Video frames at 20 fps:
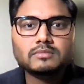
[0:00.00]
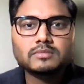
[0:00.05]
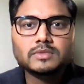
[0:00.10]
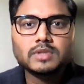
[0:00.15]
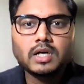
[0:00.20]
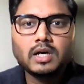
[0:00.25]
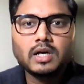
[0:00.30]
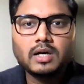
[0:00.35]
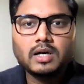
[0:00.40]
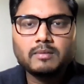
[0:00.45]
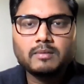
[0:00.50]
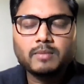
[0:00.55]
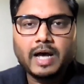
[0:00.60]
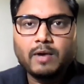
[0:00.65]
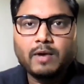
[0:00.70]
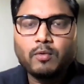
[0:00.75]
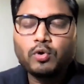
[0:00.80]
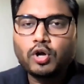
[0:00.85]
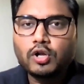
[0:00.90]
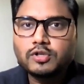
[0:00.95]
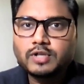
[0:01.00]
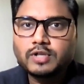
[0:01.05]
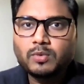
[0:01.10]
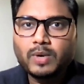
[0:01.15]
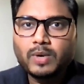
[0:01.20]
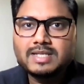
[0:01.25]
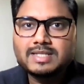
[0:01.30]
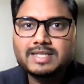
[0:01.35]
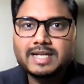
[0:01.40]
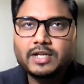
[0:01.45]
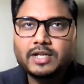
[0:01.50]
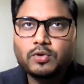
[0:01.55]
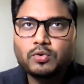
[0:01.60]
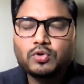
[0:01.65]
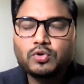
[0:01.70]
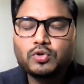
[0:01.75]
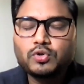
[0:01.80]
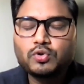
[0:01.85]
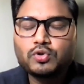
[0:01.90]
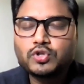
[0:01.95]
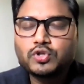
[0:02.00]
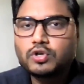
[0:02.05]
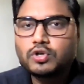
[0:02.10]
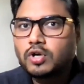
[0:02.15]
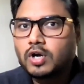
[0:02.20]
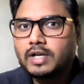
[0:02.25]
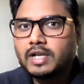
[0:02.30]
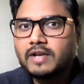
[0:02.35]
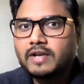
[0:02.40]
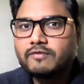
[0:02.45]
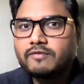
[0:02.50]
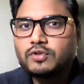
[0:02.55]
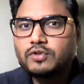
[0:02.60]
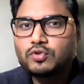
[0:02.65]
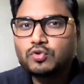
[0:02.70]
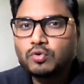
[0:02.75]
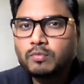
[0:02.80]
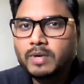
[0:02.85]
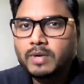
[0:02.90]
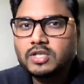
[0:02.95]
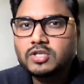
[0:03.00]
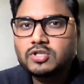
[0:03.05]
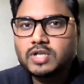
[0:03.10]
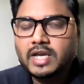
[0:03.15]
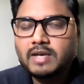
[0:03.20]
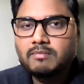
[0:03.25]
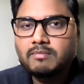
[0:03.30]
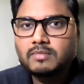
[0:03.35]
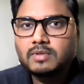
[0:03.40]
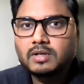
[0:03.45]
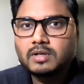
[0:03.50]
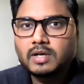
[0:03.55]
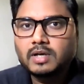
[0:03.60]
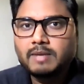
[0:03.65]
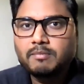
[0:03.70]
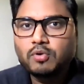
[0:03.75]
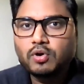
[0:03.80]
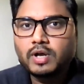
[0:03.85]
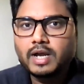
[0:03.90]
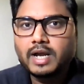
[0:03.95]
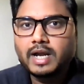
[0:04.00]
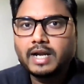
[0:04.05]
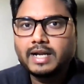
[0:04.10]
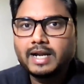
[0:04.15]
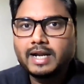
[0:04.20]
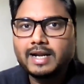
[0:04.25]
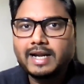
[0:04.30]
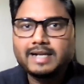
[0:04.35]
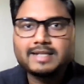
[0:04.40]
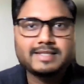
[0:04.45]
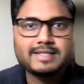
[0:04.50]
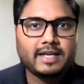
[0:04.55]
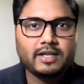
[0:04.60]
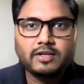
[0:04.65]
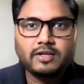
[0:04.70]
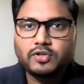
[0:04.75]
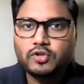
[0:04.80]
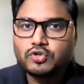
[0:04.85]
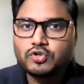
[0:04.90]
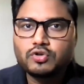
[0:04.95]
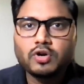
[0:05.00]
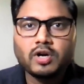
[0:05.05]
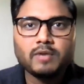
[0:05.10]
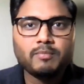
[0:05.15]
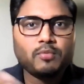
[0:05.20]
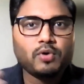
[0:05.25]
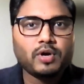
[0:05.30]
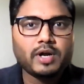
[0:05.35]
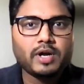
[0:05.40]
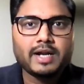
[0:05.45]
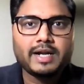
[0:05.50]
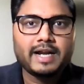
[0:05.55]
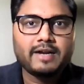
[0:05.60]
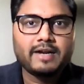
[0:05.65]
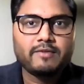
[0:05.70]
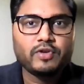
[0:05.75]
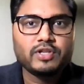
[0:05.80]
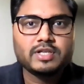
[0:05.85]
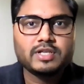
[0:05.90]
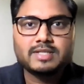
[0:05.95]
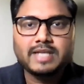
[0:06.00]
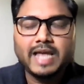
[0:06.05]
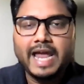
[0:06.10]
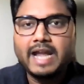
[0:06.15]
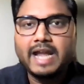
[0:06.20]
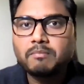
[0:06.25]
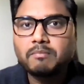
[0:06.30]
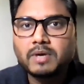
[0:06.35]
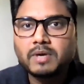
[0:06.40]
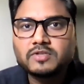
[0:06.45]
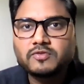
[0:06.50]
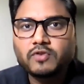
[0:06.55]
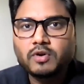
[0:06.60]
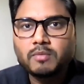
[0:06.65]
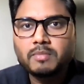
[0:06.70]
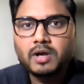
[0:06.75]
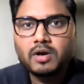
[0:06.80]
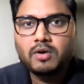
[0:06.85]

I would also advise that you should not give too much time in booking a date. Let's say you should not book a date which is 8 months from now,